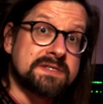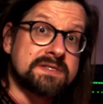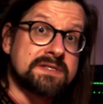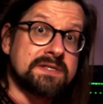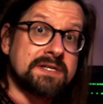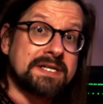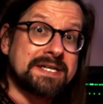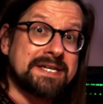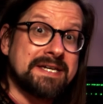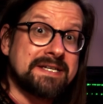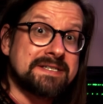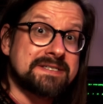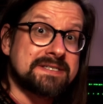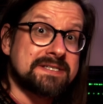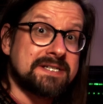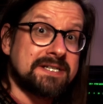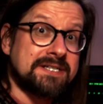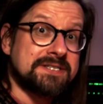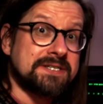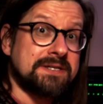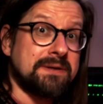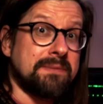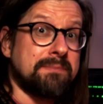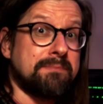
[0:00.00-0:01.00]
is the
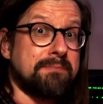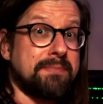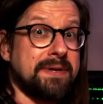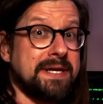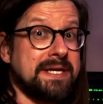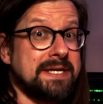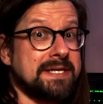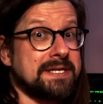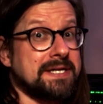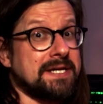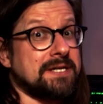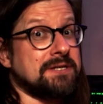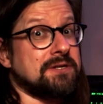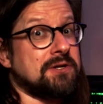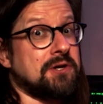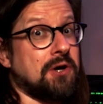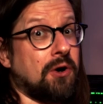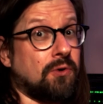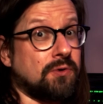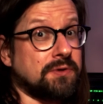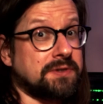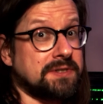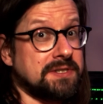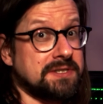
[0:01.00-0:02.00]
Kickstarter Pink and
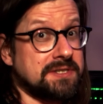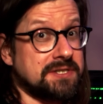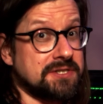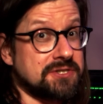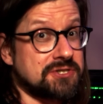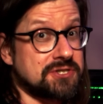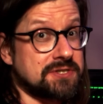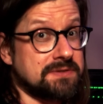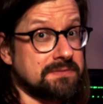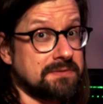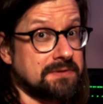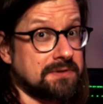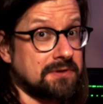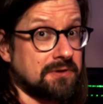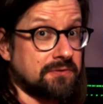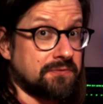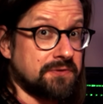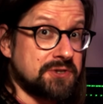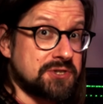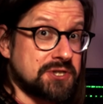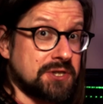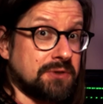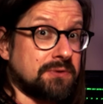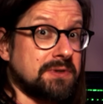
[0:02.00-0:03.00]
Gold edition, of
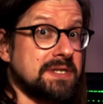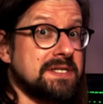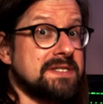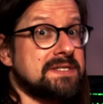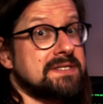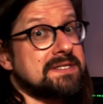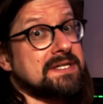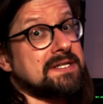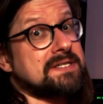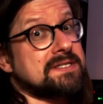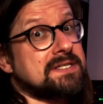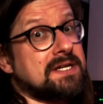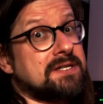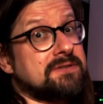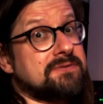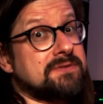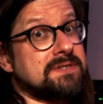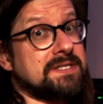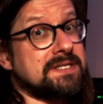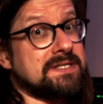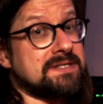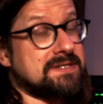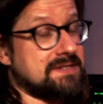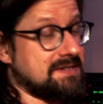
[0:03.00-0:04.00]
which only
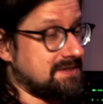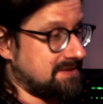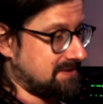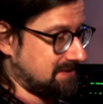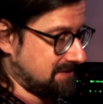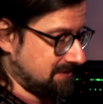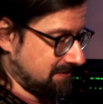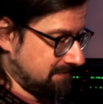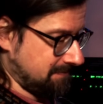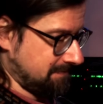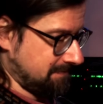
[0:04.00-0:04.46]
600 exist.